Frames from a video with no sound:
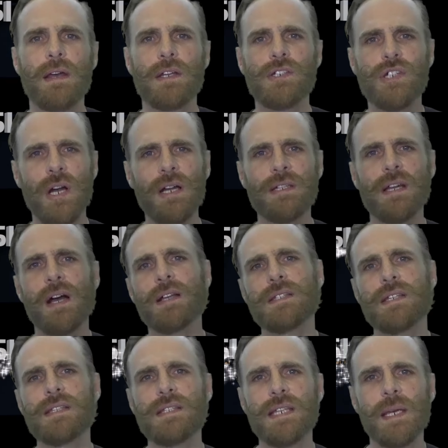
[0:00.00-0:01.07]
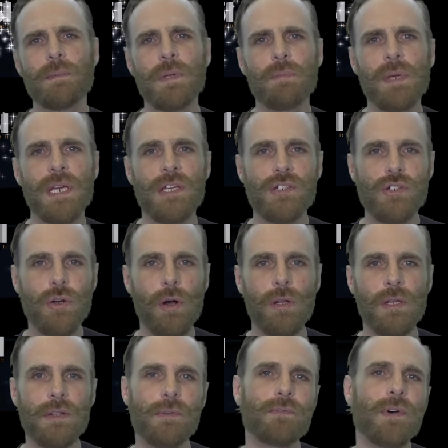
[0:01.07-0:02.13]
John Dodson seemed to be
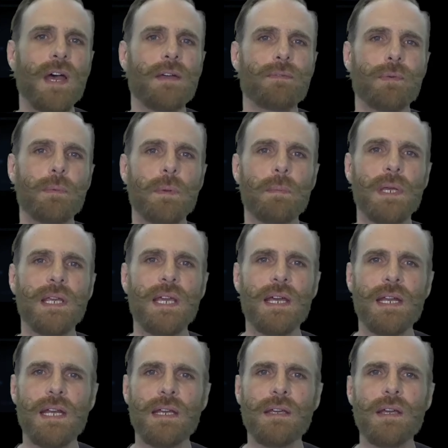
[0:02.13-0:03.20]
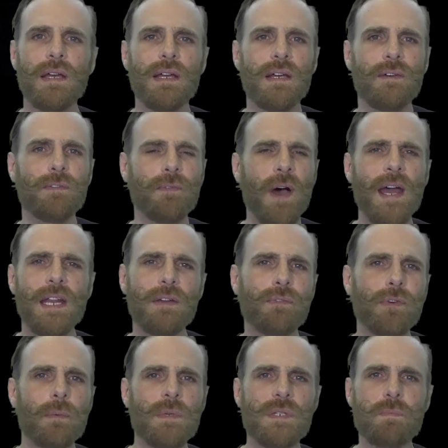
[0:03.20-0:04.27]
controlling the fight from the beginning, fighting
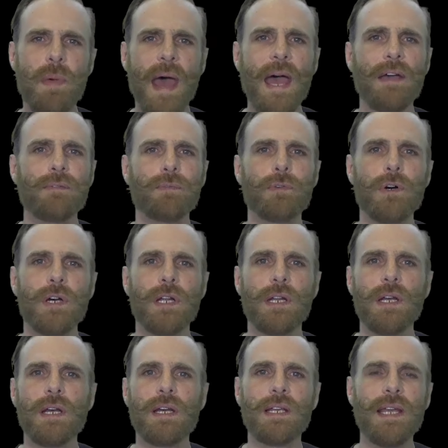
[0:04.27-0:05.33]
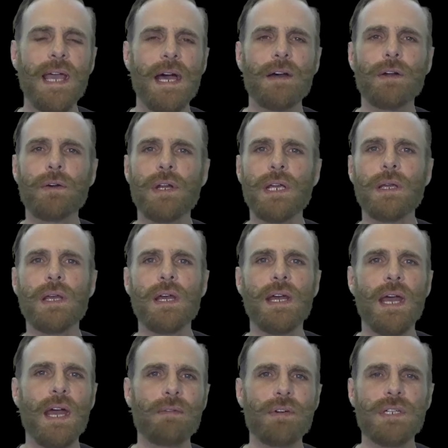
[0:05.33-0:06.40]
from his back foot, countering
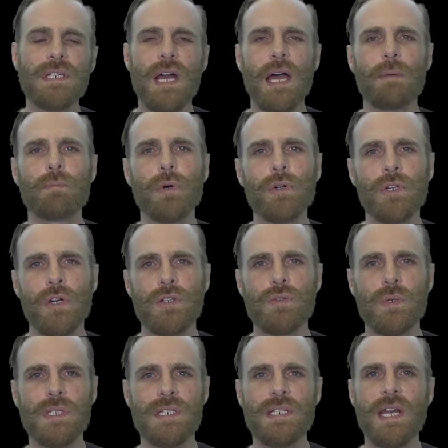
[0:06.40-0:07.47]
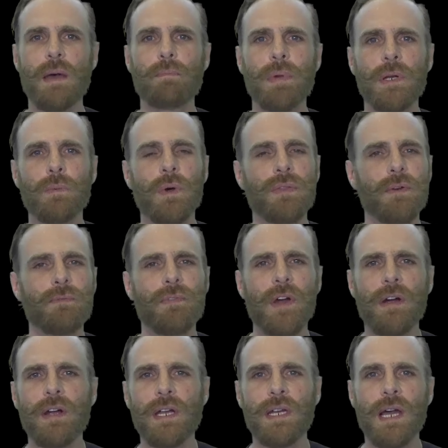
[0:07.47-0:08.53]
every time Munoz would step in with a
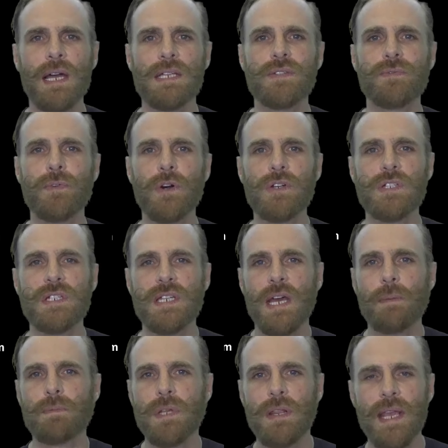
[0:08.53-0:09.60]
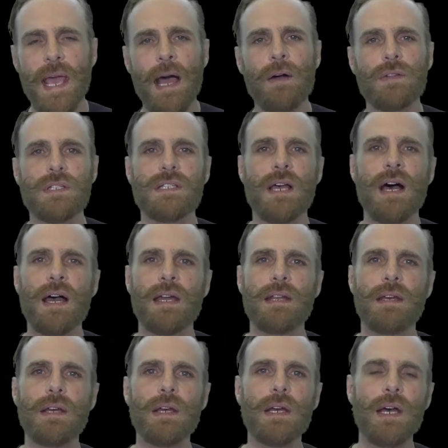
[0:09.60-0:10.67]
very nice first step to the outside
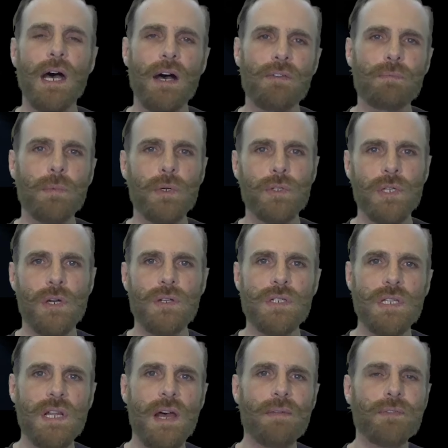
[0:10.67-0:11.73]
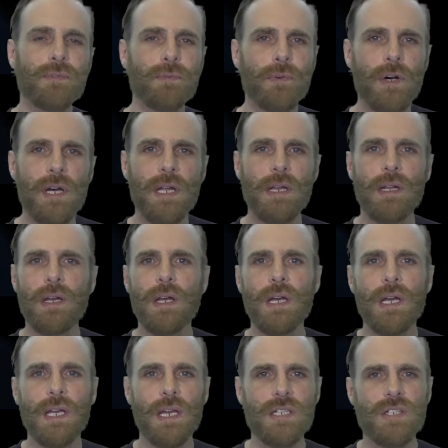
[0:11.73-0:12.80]
of Munoz's left foot.
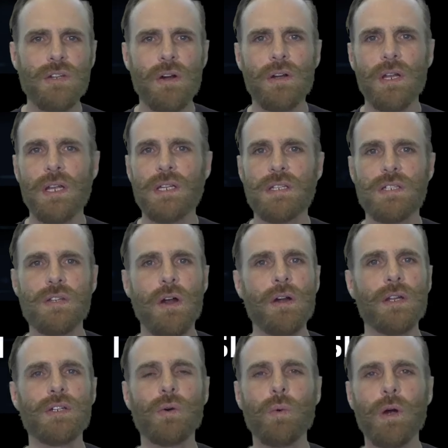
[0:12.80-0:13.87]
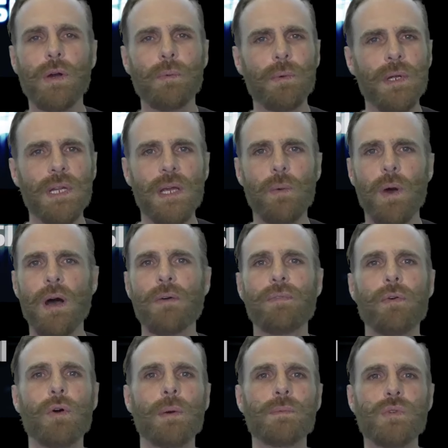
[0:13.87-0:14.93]
It, start, it started to work really well
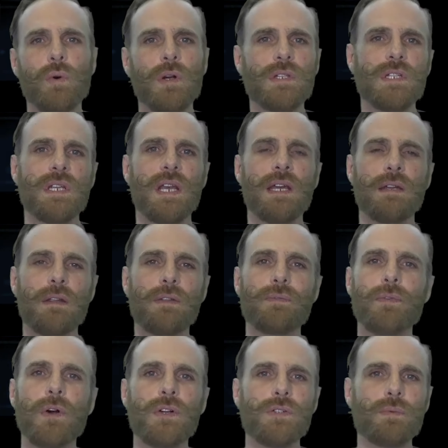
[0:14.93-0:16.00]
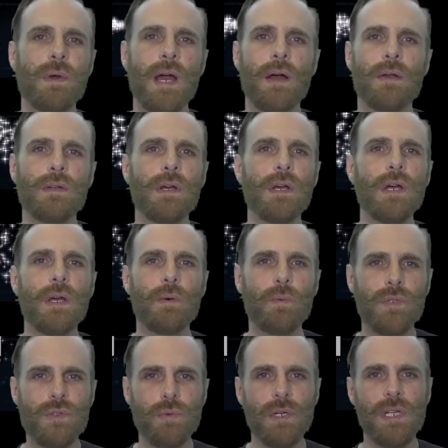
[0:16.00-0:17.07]
for him towards the end of the first round.
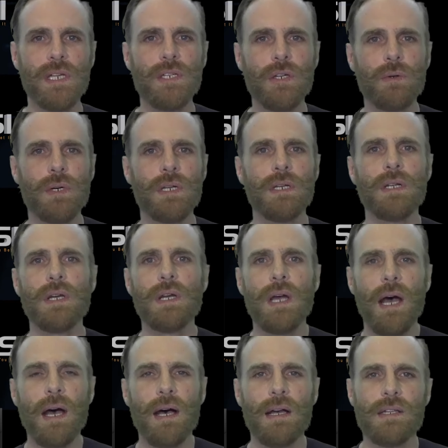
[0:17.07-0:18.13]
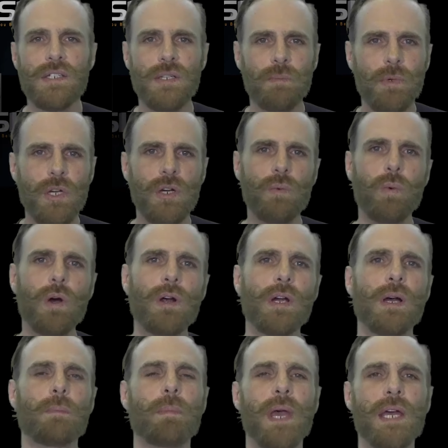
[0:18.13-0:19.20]
Was really doing uh, some good work
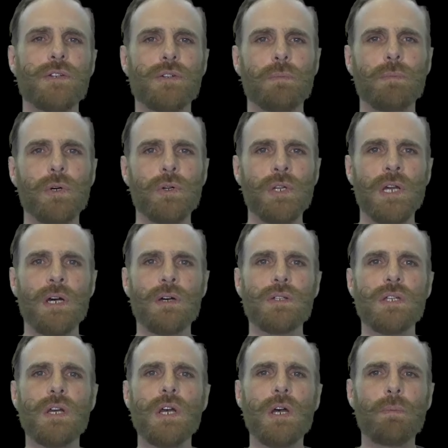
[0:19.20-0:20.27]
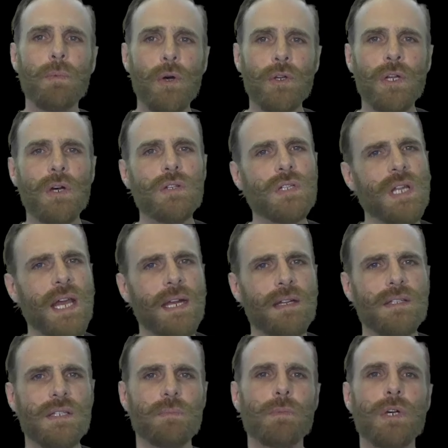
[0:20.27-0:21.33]
on Pedro Munoz. Munoz landing
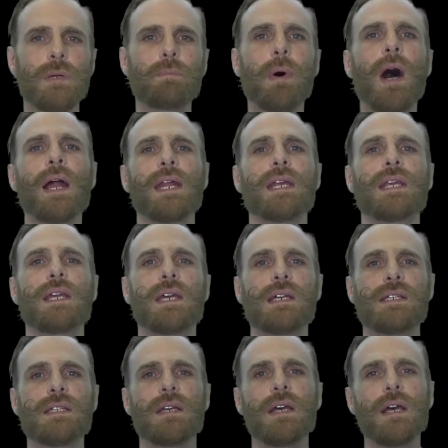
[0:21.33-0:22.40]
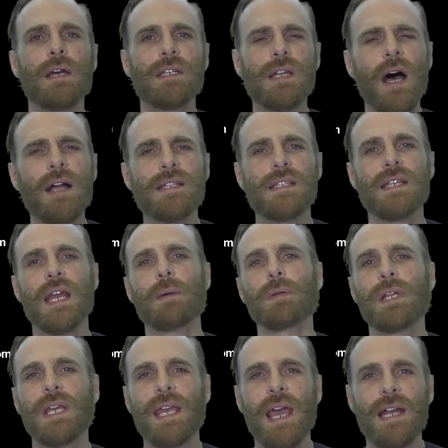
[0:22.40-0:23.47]
some good body kicks. Dodson able
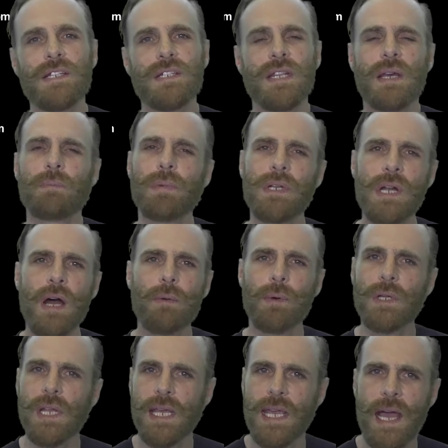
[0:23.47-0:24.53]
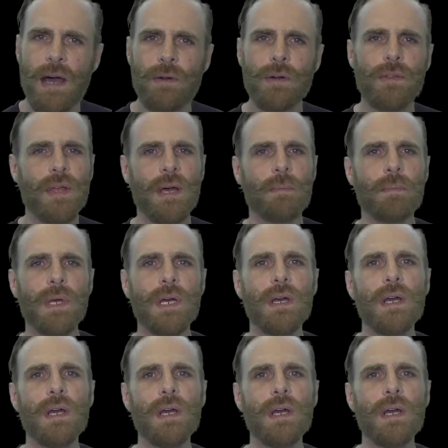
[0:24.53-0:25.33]
to catch them but not really counter them.